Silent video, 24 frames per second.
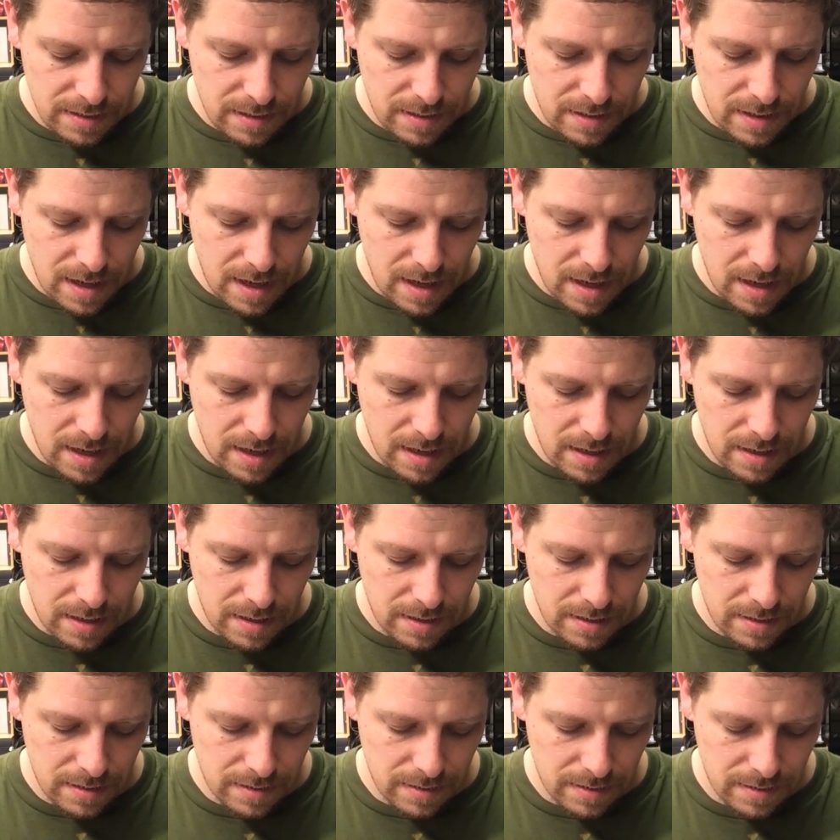
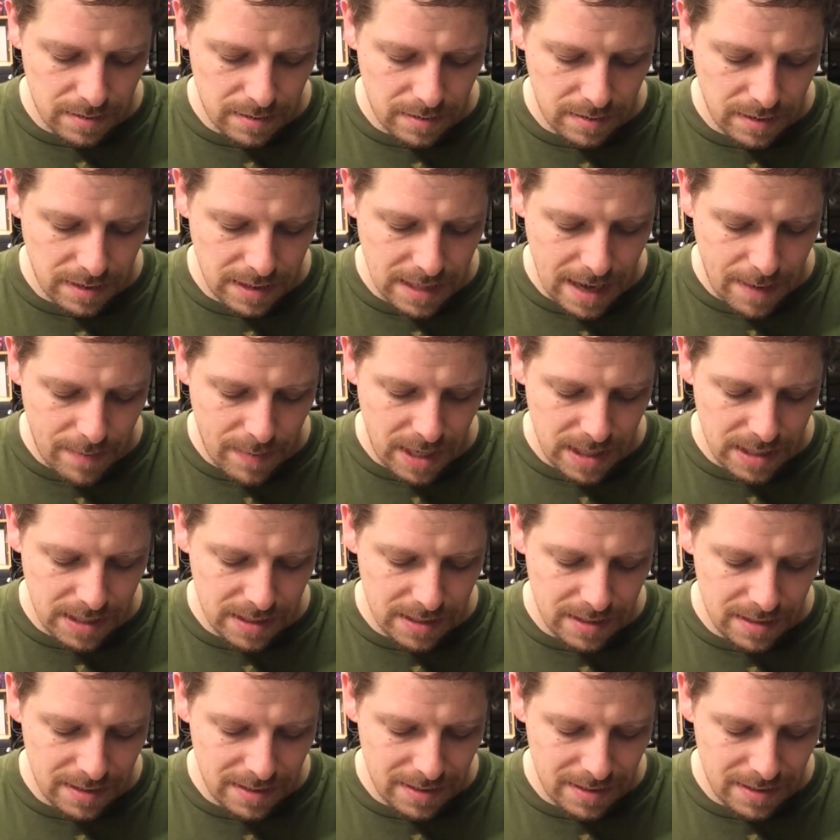Damn it.